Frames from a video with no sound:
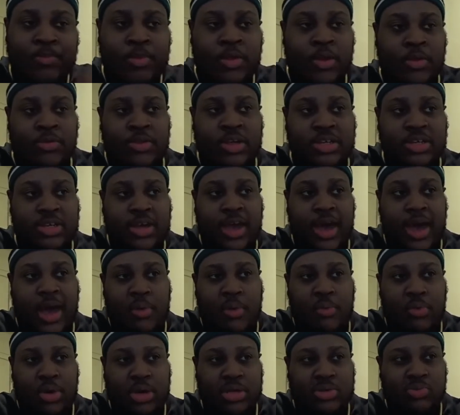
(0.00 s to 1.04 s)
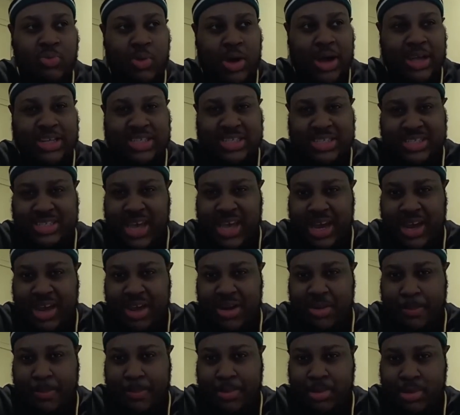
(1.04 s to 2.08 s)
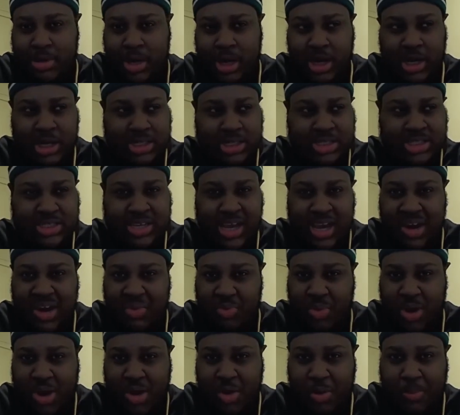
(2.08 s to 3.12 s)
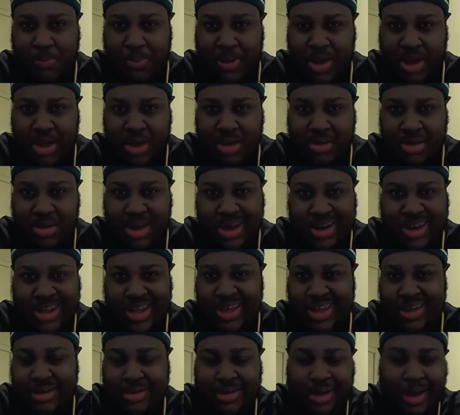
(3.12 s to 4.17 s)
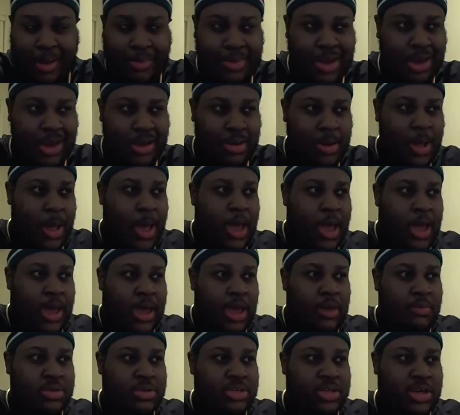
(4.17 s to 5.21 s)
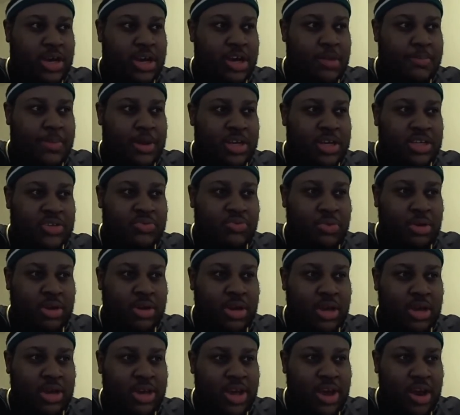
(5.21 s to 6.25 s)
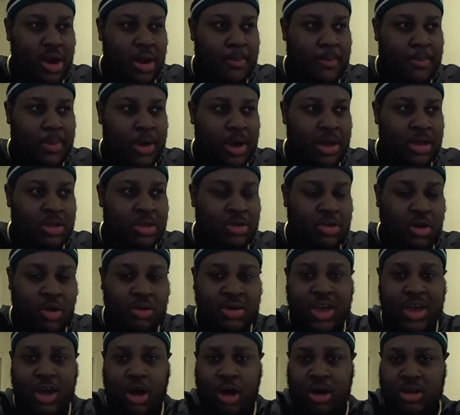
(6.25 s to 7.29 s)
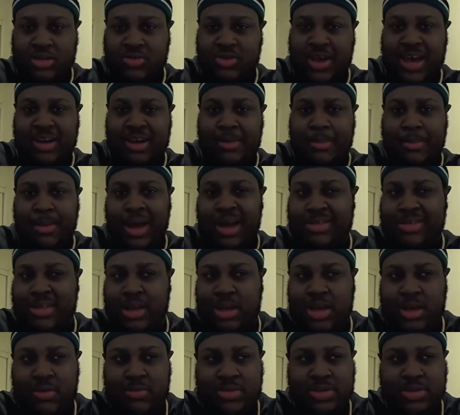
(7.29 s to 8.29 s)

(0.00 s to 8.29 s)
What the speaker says: This cat was, what, second round pick? And he, I mean, he was good a bit his rookie year, but, you know, he also had a, I think